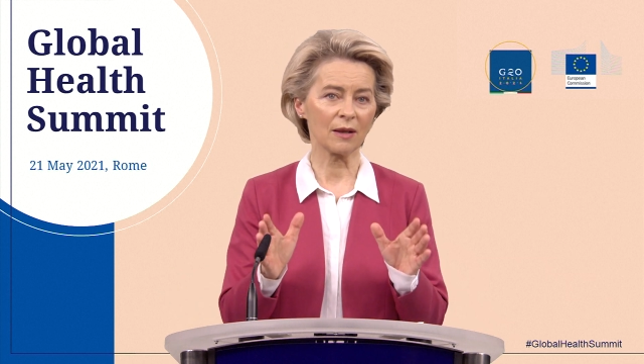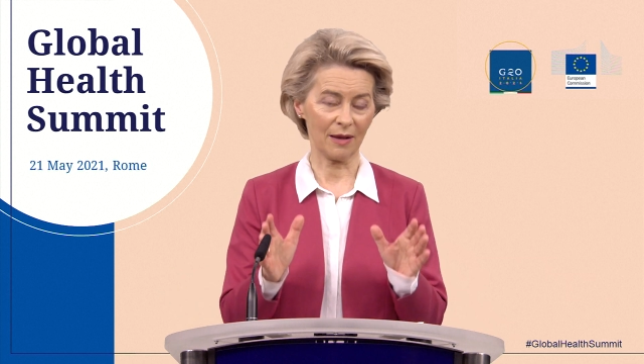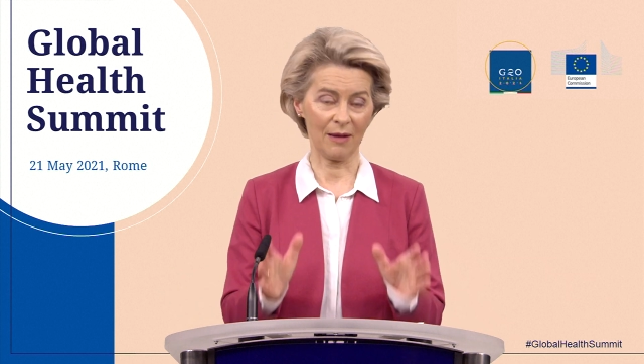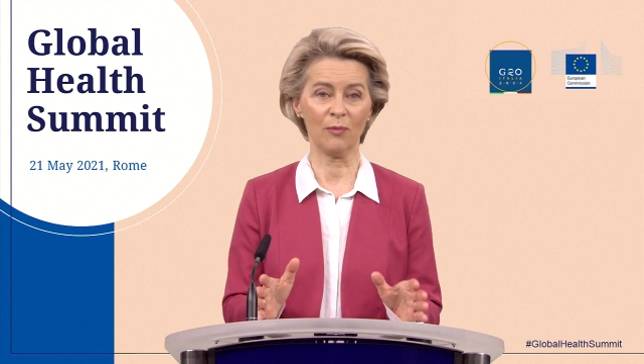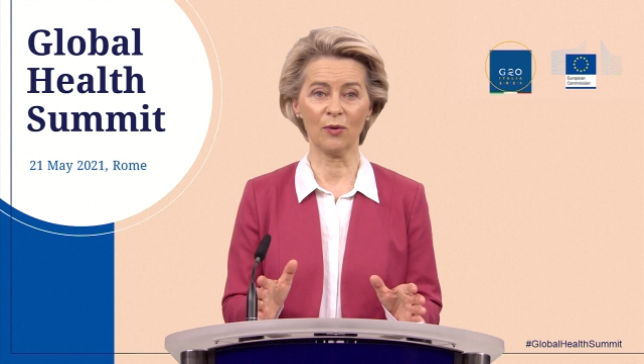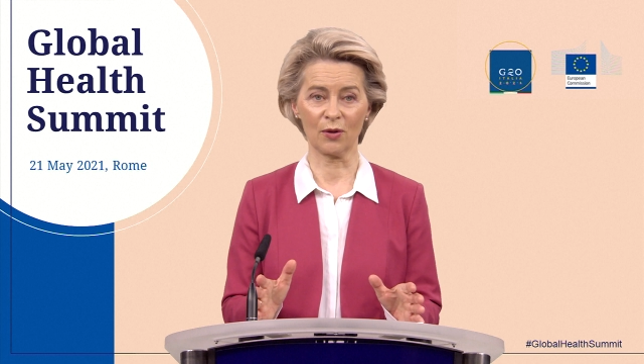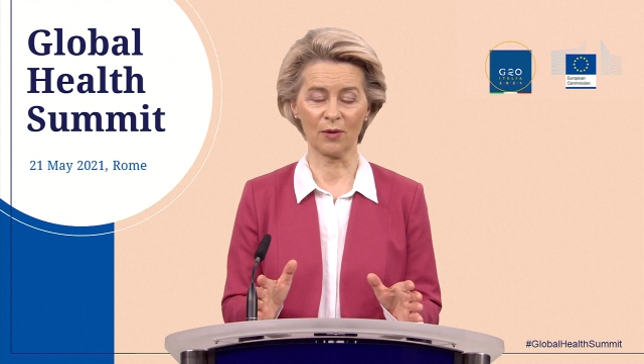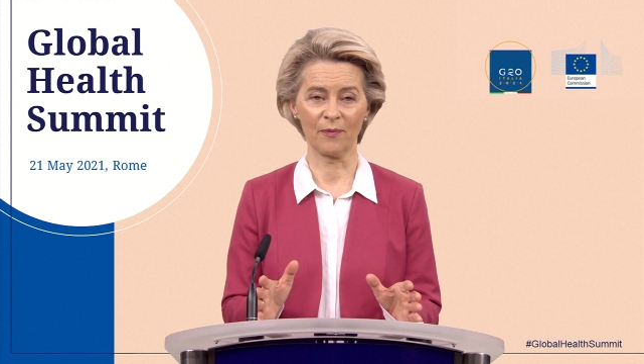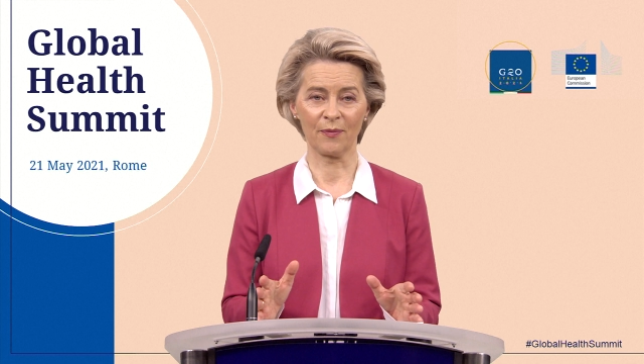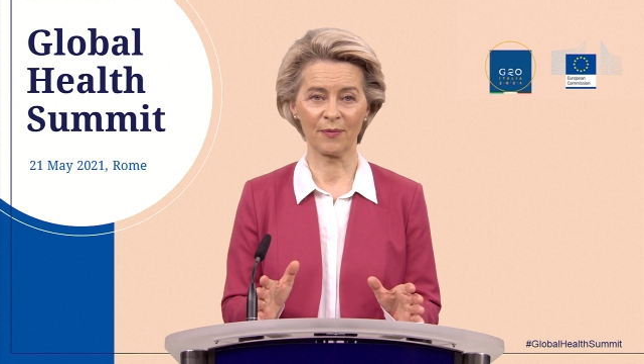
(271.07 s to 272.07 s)
input,
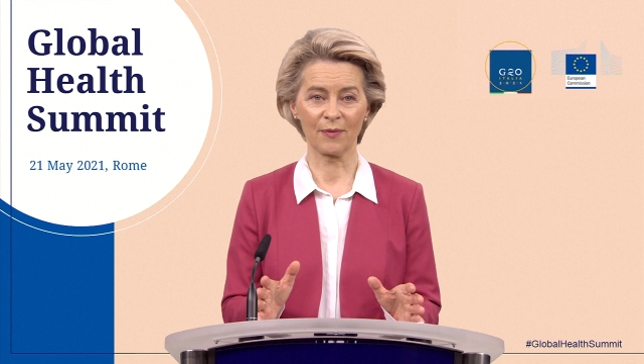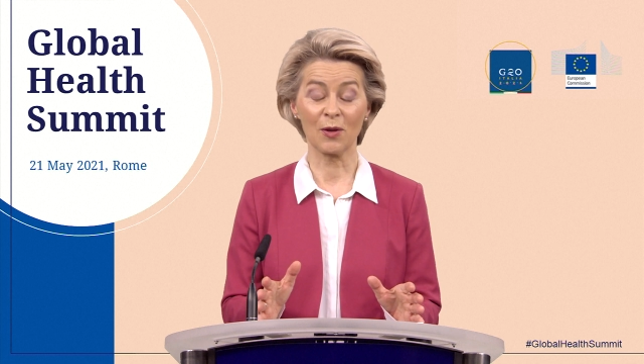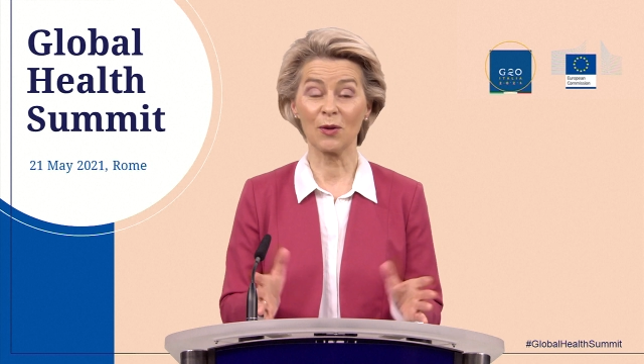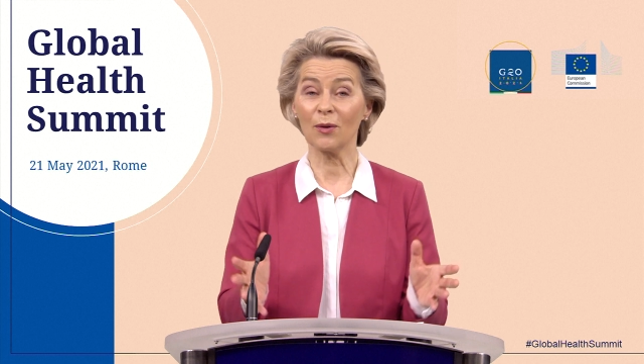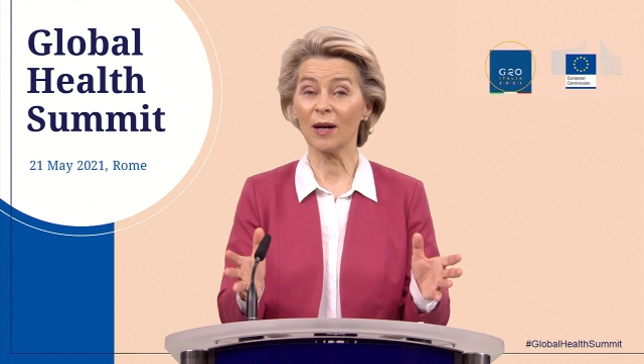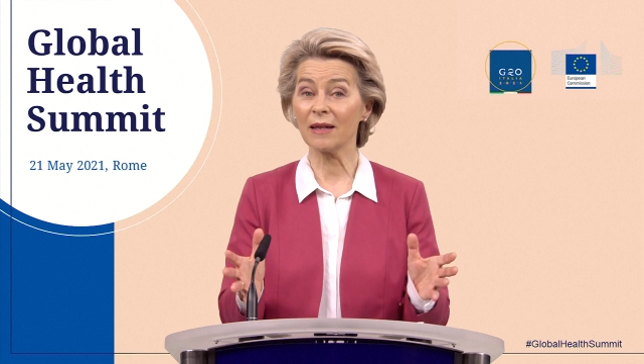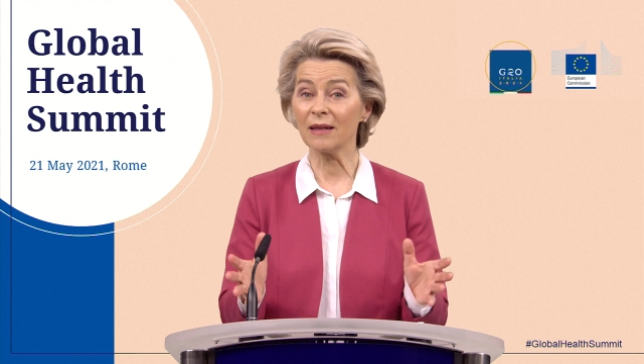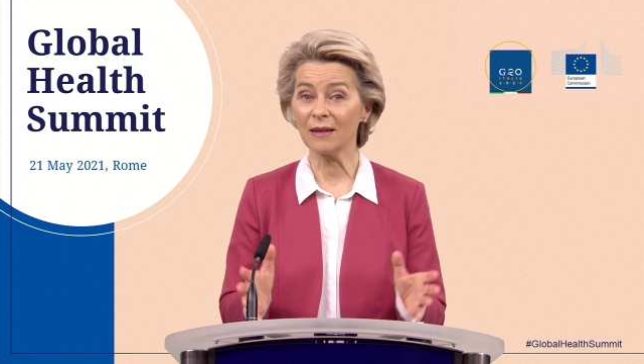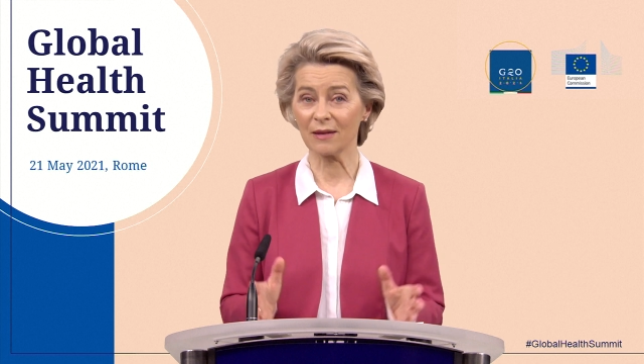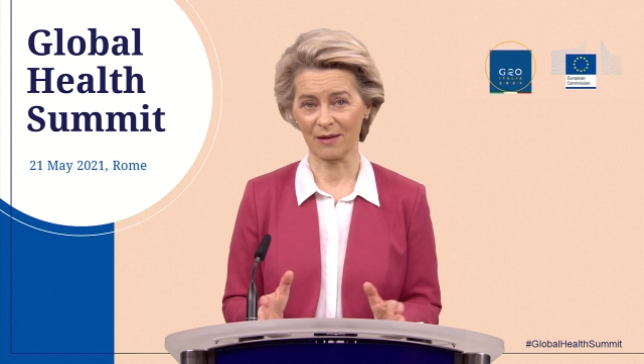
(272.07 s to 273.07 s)
your
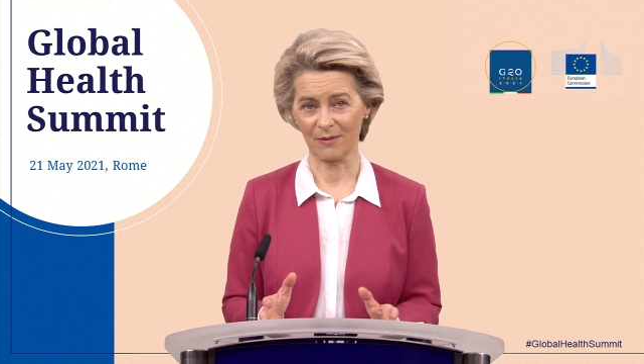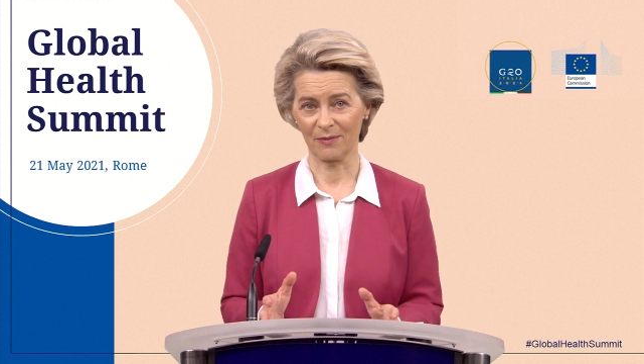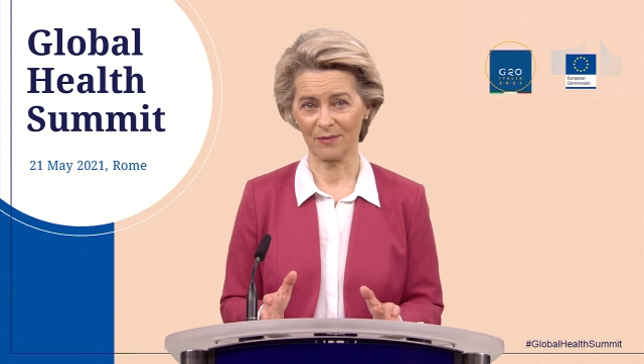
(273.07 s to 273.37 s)
ideas,